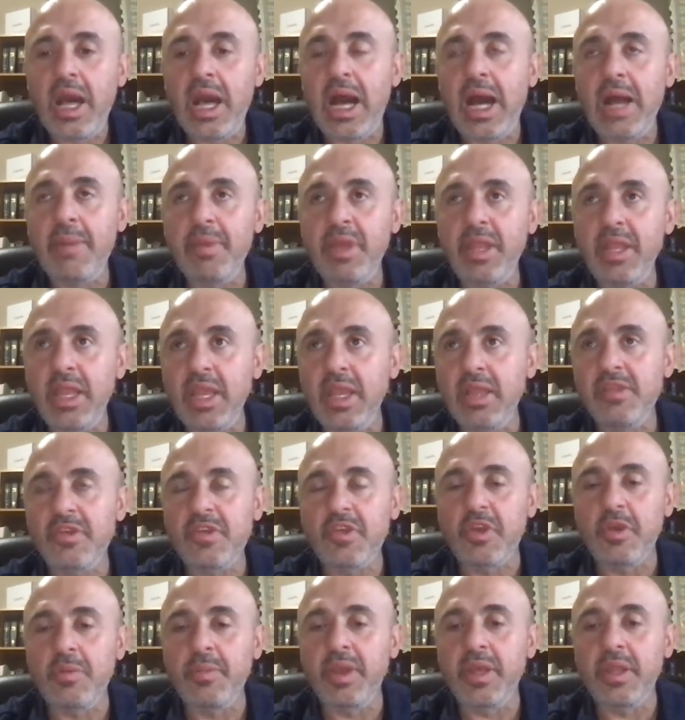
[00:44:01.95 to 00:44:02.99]
I'm an
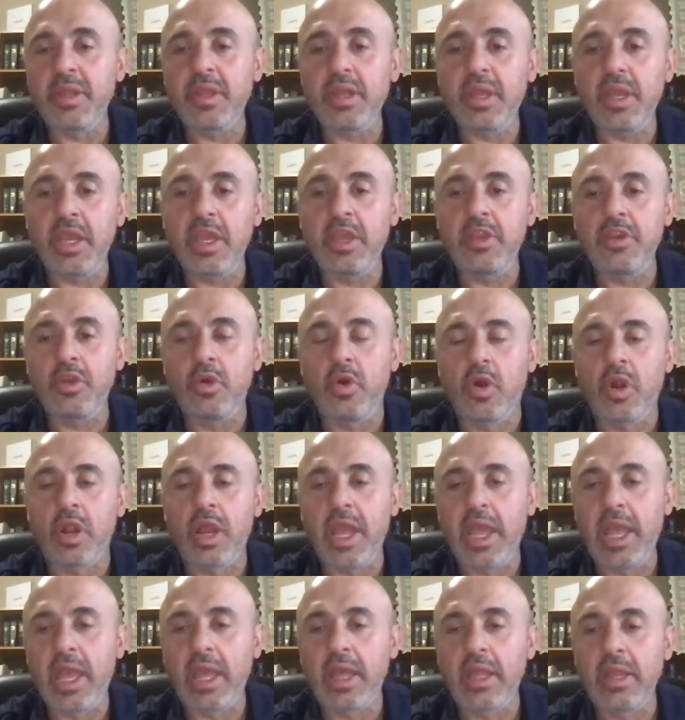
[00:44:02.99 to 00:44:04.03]
instrument in your
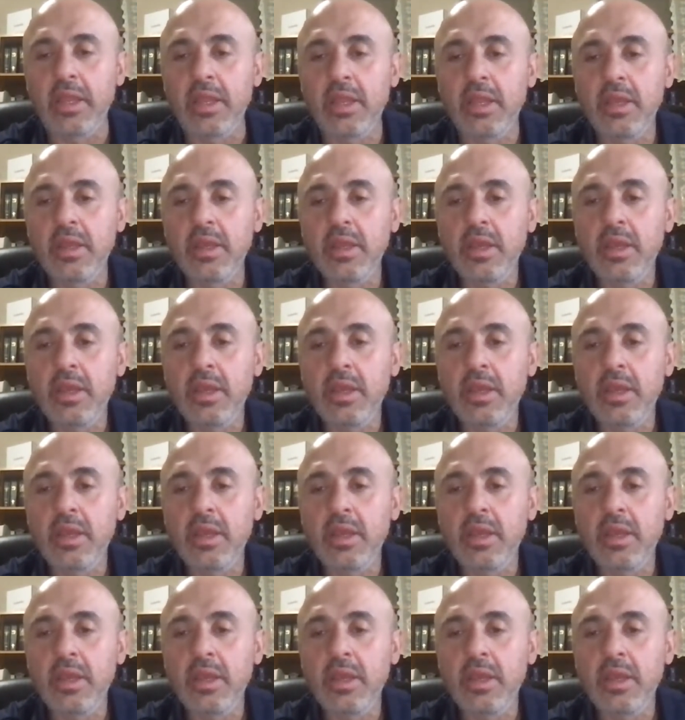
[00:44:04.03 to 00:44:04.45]
hand,